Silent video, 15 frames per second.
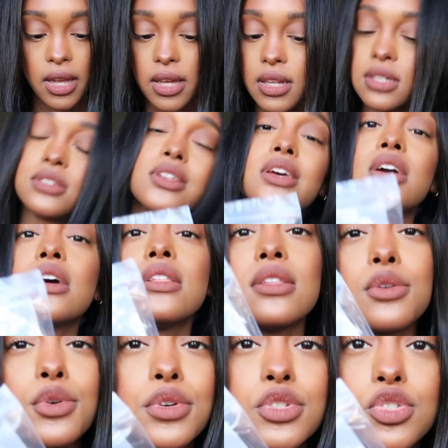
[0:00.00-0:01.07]
it is like a
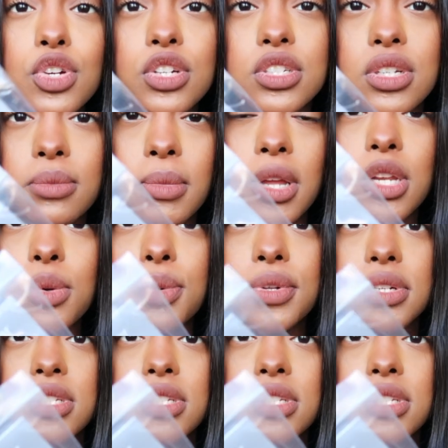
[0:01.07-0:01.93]
little instruction manual.